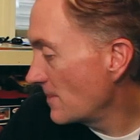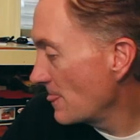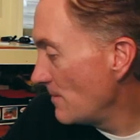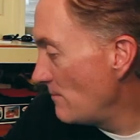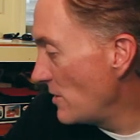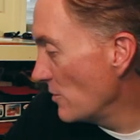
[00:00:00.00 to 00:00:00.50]

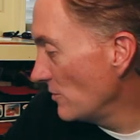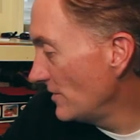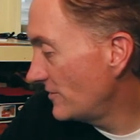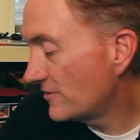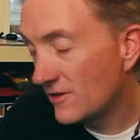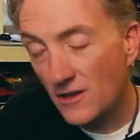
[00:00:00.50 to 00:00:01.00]

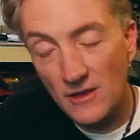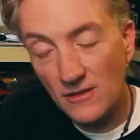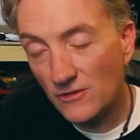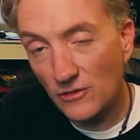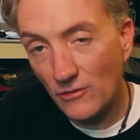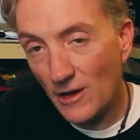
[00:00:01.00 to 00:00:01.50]
mirrorless,
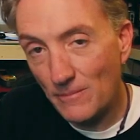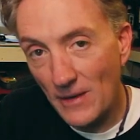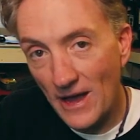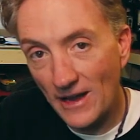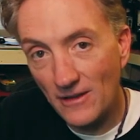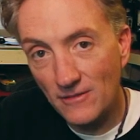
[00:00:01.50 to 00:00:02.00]
it's a great
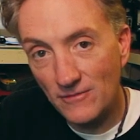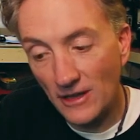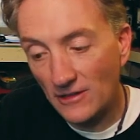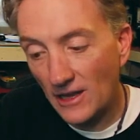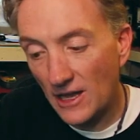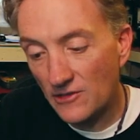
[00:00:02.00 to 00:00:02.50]
bag,
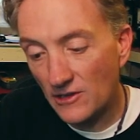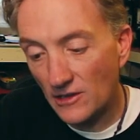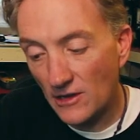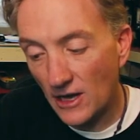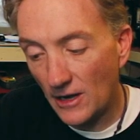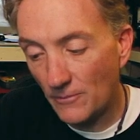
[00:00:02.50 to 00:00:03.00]
fantastic.